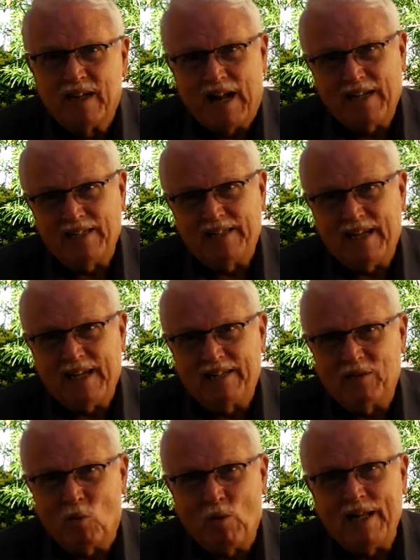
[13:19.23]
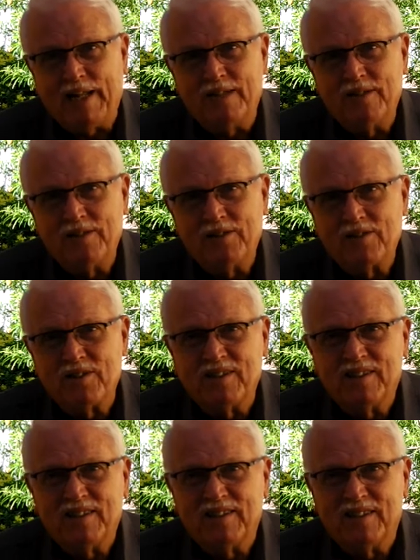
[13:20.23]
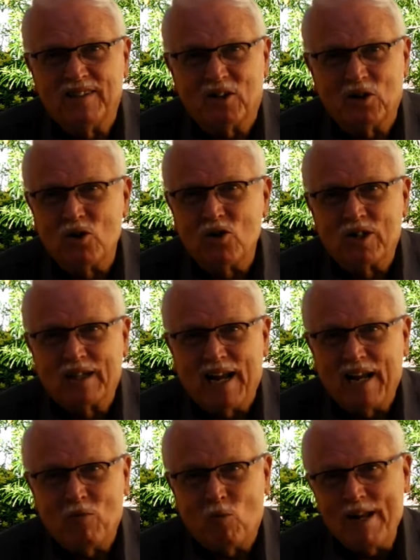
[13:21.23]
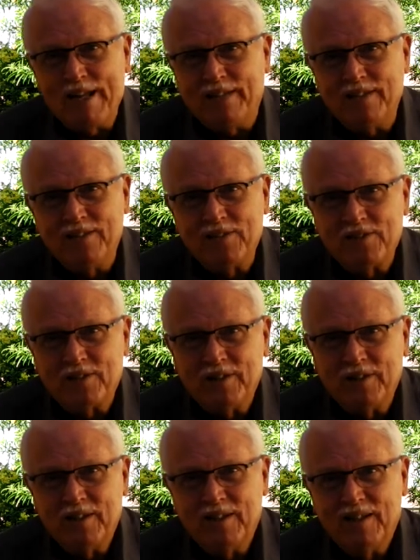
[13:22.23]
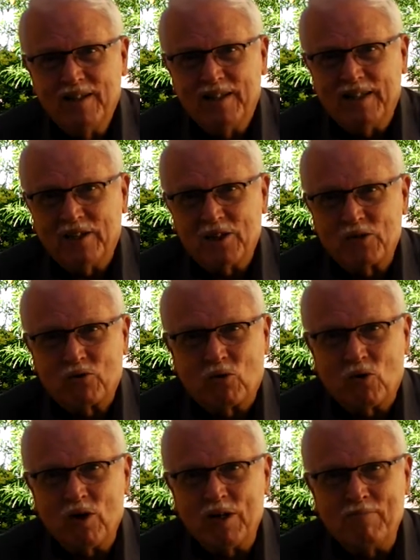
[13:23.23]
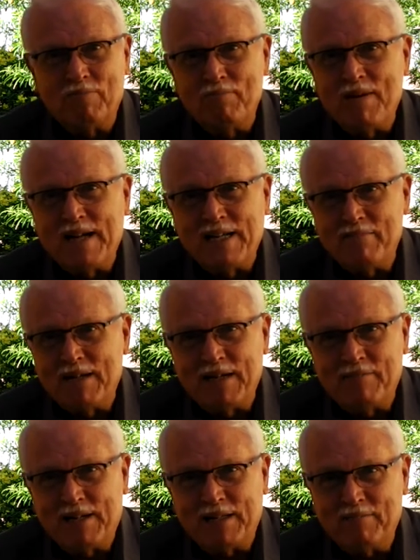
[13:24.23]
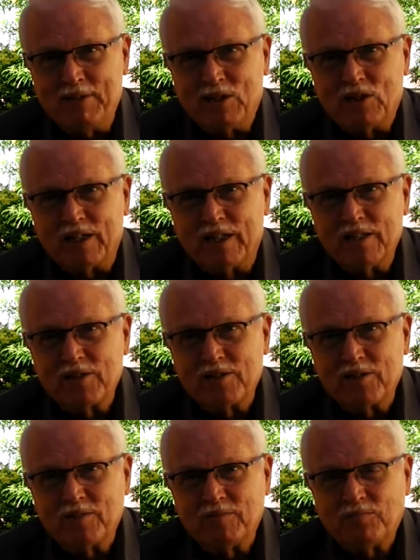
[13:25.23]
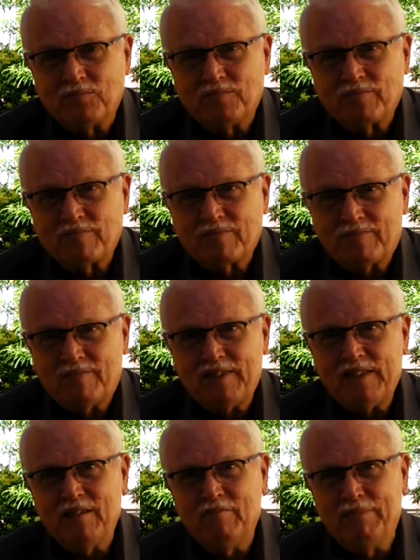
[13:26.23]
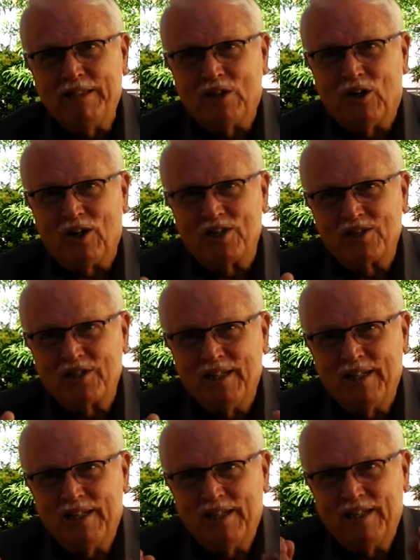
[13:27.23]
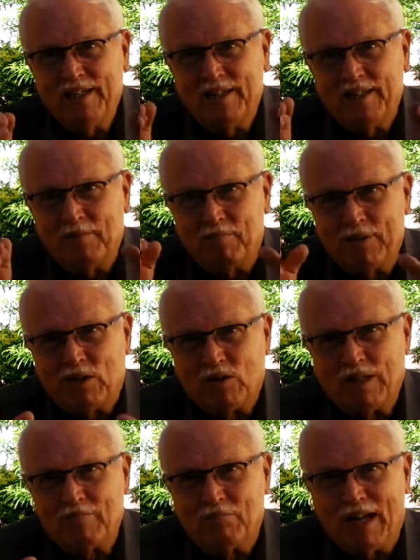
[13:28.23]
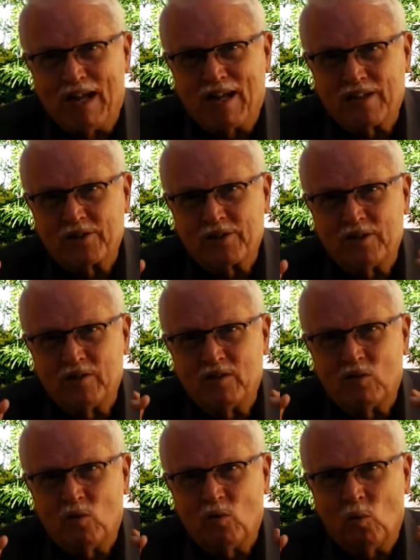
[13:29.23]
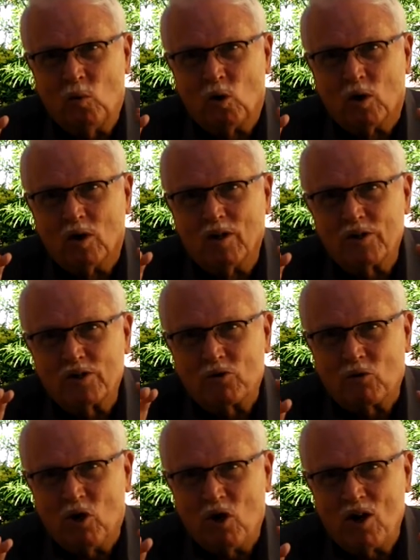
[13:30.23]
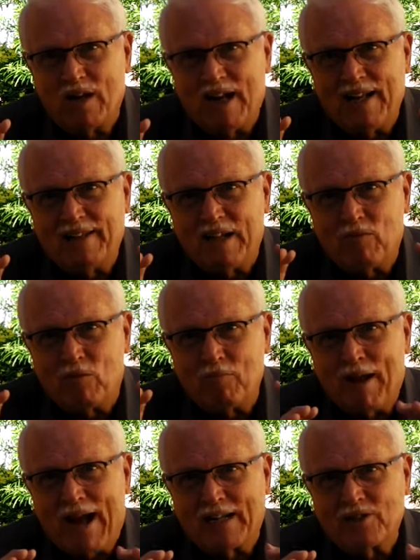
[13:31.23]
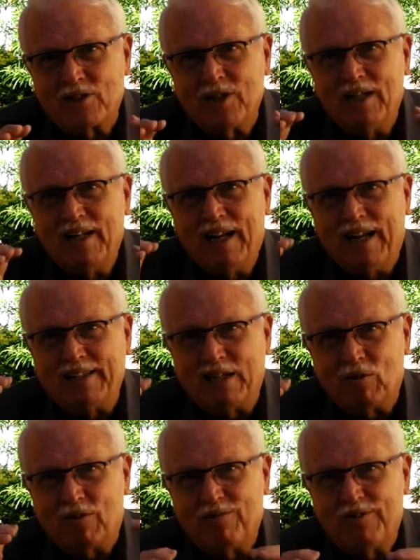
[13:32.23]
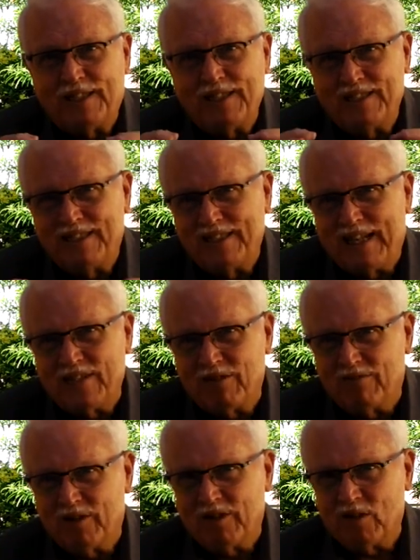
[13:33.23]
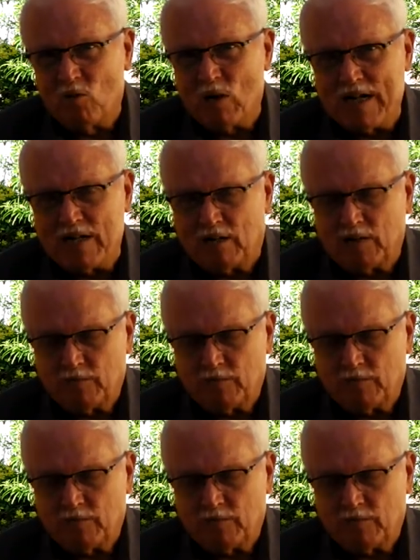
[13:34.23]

I could take the winds, hurricane winds, that destroyed many, many, many buildings, because the building blocks were strong and they were matched and they were fitted together very well.